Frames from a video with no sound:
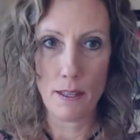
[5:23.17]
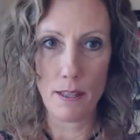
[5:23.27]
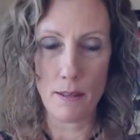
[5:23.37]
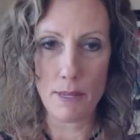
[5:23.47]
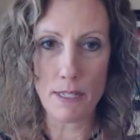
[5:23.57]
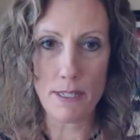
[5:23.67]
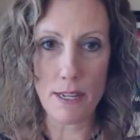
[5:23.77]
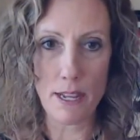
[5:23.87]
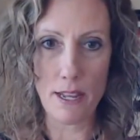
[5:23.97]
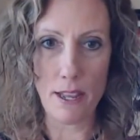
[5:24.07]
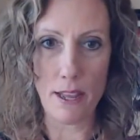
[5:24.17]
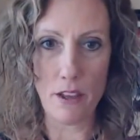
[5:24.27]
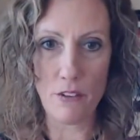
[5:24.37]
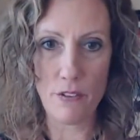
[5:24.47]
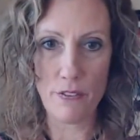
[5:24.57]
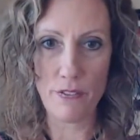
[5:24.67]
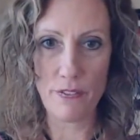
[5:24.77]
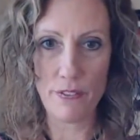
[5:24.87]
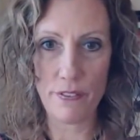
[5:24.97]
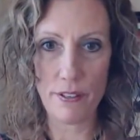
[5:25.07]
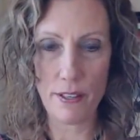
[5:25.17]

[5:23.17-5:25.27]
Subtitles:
Let me see if,